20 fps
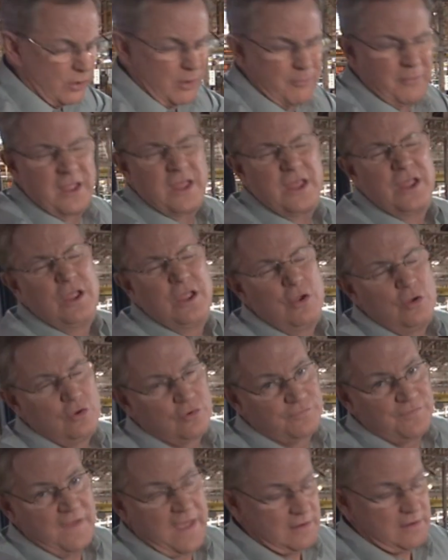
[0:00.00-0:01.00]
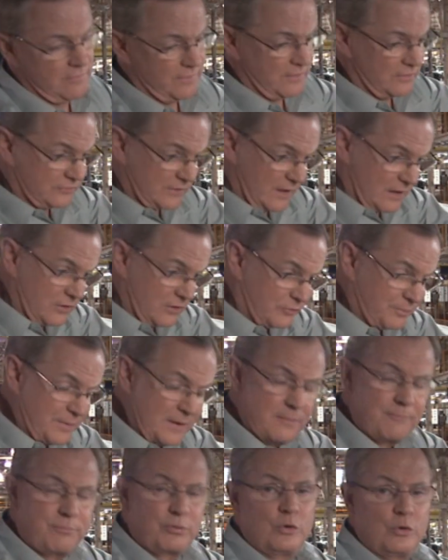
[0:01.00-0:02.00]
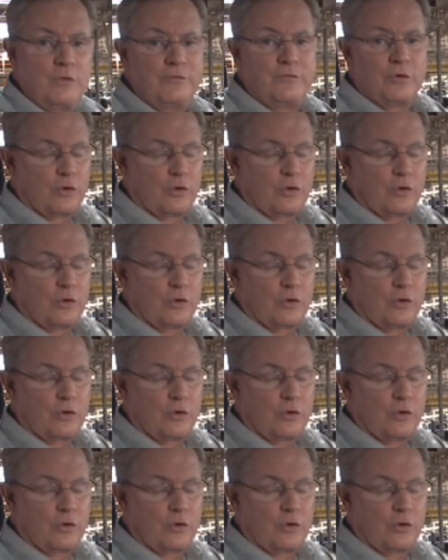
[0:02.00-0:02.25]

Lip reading: I'm a huge fan of this, and it's been improved